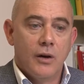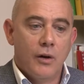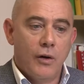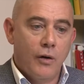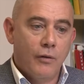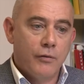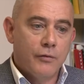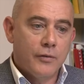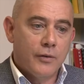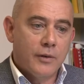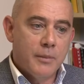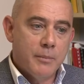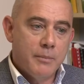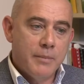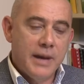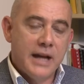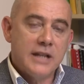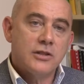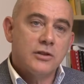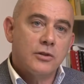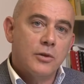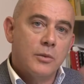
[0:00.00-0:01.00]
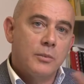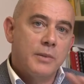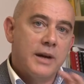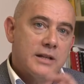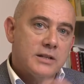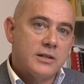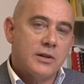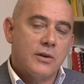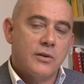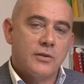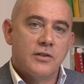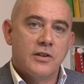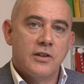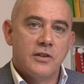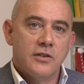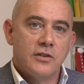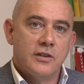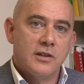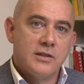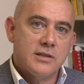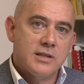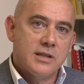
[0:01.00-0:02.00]
of batch-to-batch
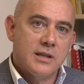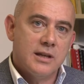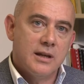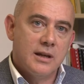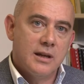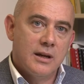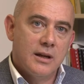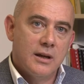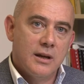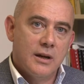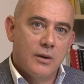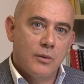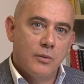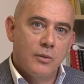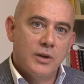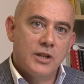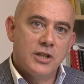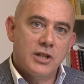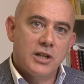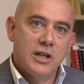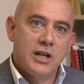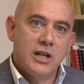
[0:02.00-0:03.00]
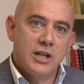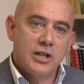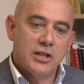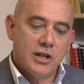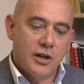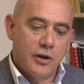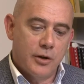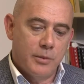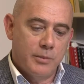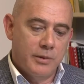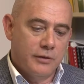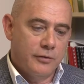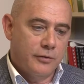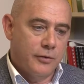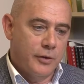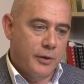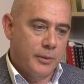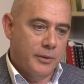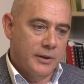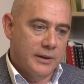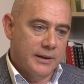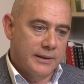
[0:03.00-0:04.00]
consistency with each herbal
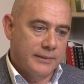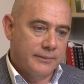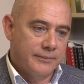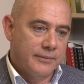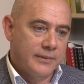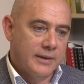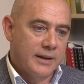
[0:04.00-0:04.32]
formula.